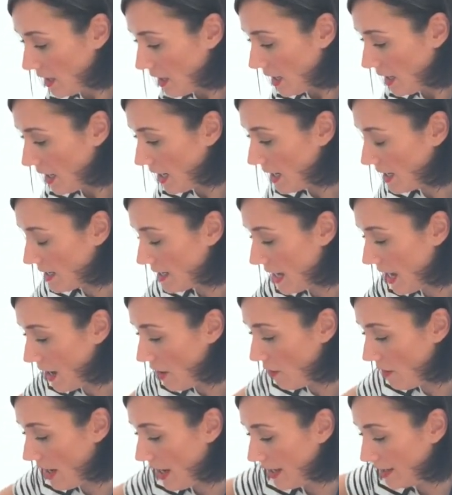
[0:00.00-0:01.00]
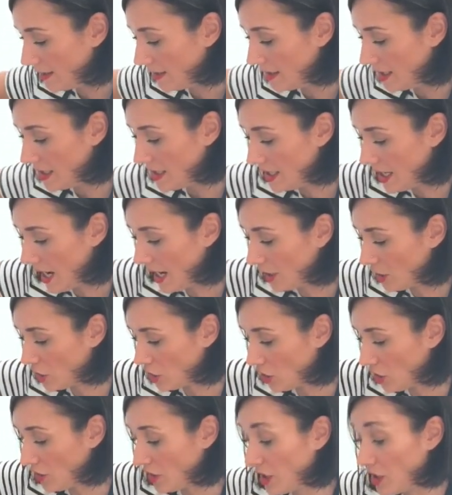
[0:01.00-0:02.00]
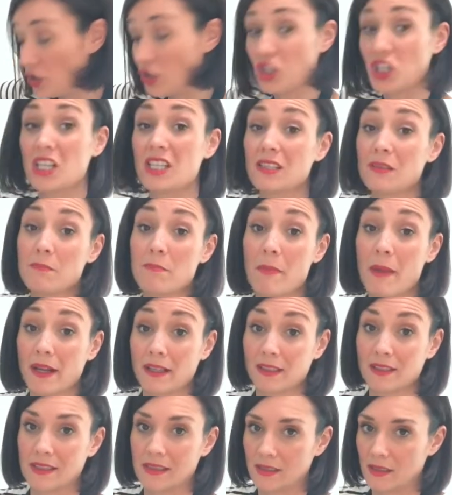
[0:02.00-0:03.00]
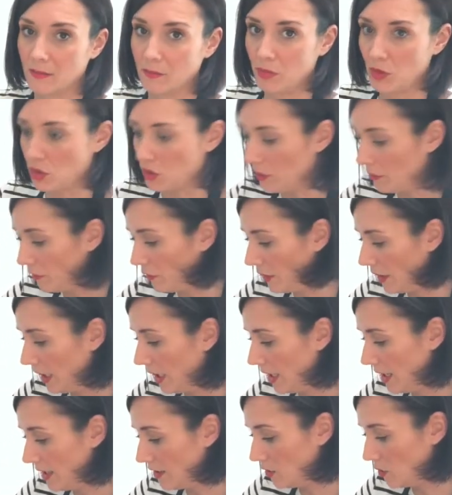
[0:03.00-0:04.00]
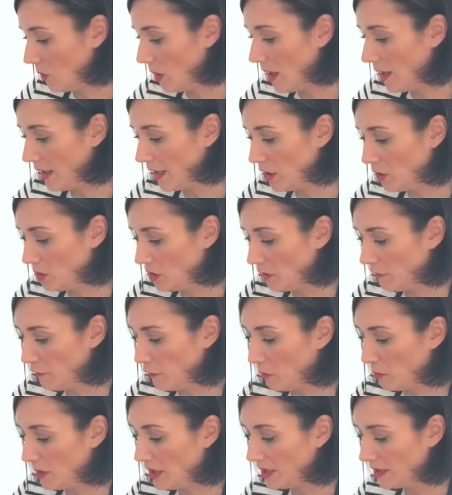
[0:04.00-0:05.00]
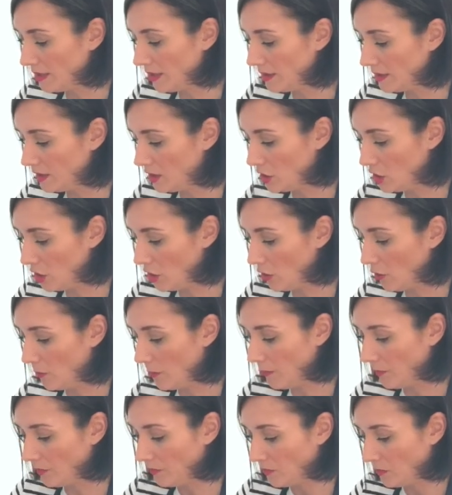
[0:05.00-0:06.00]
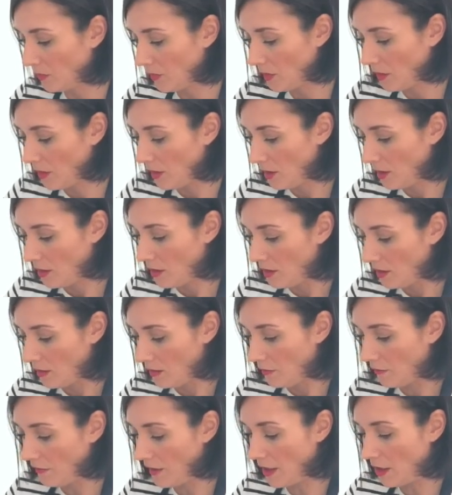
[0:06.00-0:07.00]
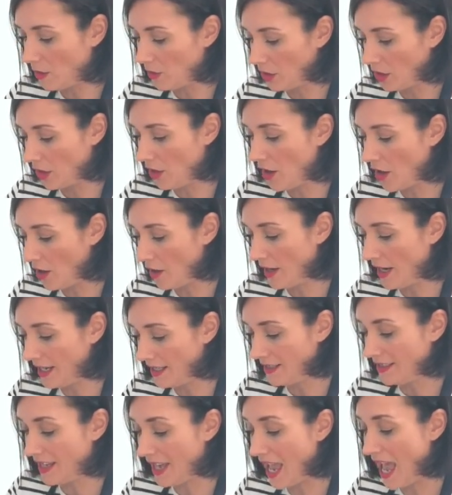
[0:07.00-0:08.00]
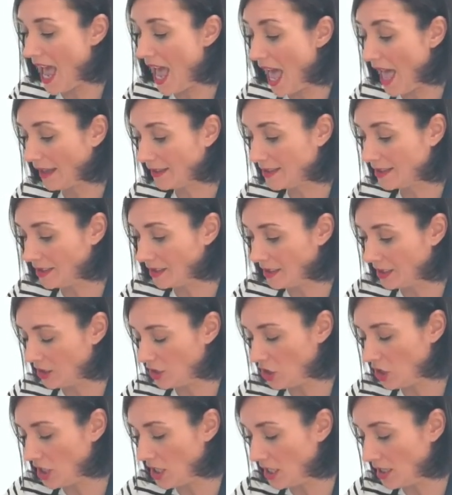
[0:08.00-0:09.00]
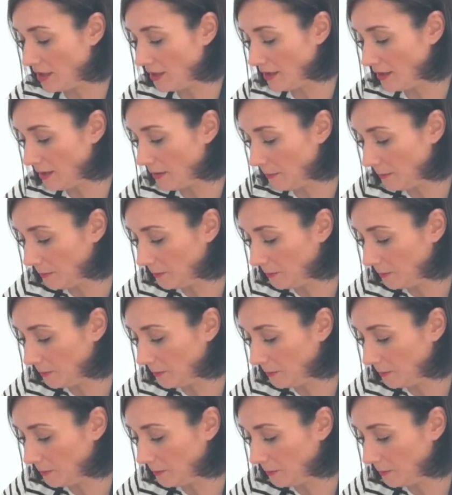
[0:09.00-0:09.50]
It now has the texture. This cheese melts beautifully as well. I use it for pizzas too. Follow Your Heart has excellent cheese.